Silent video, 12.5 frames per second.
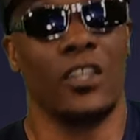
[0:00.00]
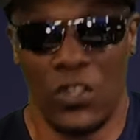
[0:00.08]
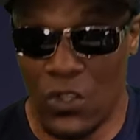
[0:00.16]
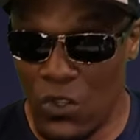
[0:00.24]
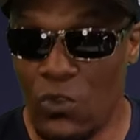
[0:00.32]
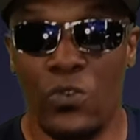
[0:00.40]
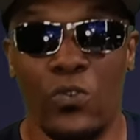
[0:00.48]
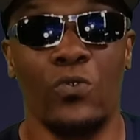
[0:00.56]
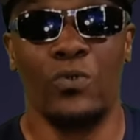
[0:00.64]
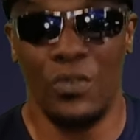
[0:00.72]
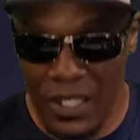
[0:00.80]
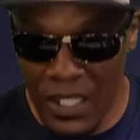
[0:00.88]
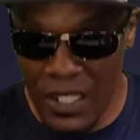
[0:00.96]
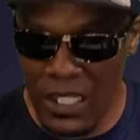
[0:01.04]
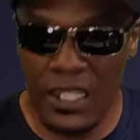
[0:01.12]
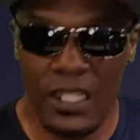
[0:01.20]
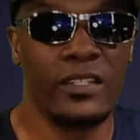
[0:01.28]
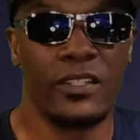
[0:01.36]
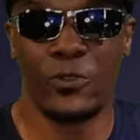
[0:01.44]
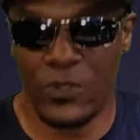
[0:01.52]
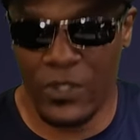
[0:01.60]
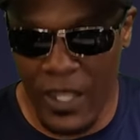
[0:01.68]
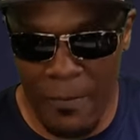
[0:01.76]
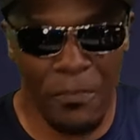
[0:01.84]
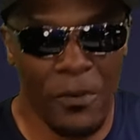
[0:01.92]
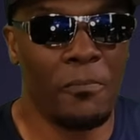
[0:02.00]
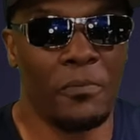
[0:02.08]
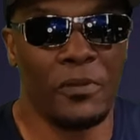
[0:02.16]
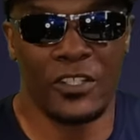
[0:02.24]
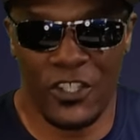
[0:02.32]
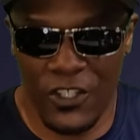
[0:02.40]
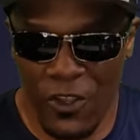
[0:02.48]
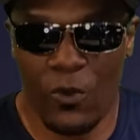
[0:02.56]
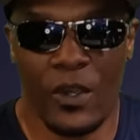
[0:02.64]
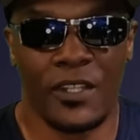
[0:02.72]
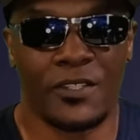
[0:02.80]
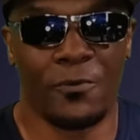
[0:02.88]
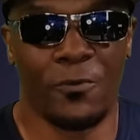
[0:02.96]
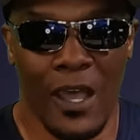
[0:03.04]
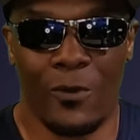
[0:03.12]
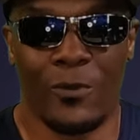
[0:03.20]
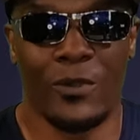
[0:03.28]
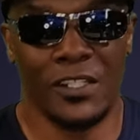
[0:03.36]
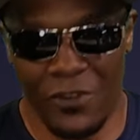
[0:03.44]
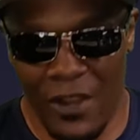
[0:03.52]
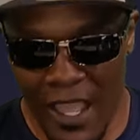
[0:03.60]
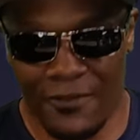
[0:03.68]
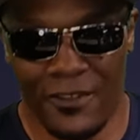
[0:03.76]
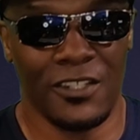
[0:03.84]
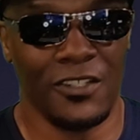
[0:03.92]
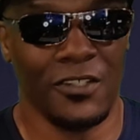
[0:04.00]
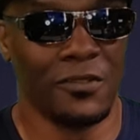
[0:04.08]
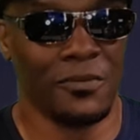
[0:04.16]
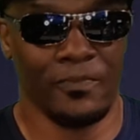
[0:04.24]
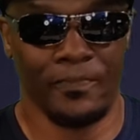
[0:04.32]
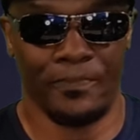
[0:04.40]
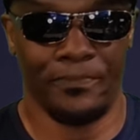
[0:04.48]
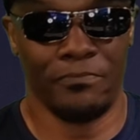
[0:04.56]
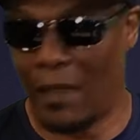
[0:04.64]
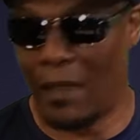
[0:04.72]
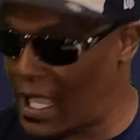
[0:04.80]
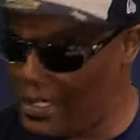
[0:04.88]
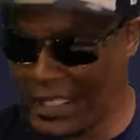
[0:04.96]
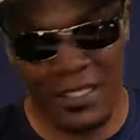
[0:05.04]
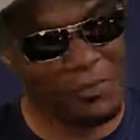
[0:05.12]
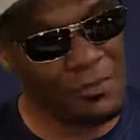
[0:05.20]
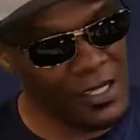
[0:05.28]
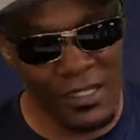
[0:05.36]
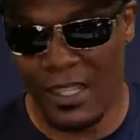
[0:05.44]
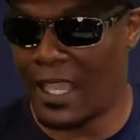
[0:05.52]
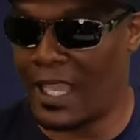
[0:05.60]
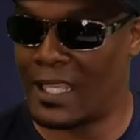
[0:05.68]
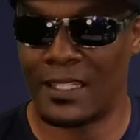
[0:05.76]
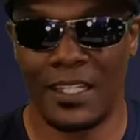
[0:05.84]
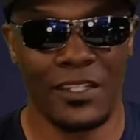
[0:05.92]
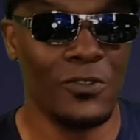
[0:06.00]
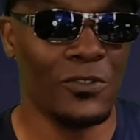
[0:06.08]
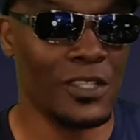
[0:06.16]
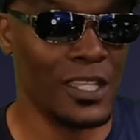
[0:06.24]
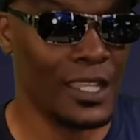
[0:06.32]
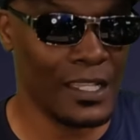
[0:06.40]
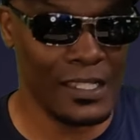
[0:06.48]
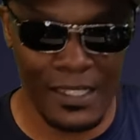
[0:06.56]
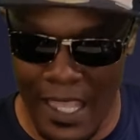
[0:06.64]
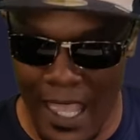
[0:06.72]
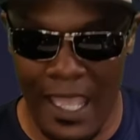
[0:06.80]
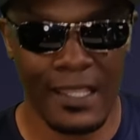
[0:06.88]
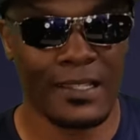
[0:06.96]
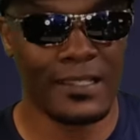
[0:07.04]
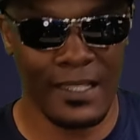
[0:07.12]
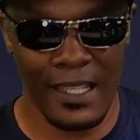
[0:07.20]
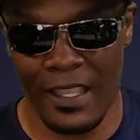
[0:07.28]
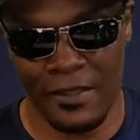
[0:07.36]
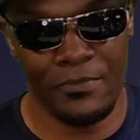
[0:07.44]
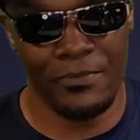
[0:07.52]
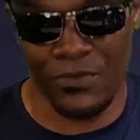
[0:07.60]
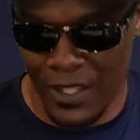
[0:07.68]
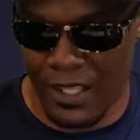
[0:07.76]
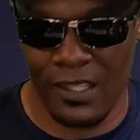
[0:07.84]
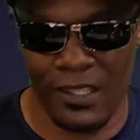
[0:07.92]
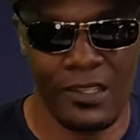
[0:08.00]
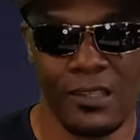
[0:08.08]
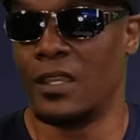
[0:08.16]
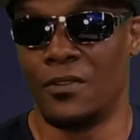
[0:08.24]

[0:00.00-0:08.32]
You need to step up and show us why we drafted you. Mazi Smith has to do the exact same thing.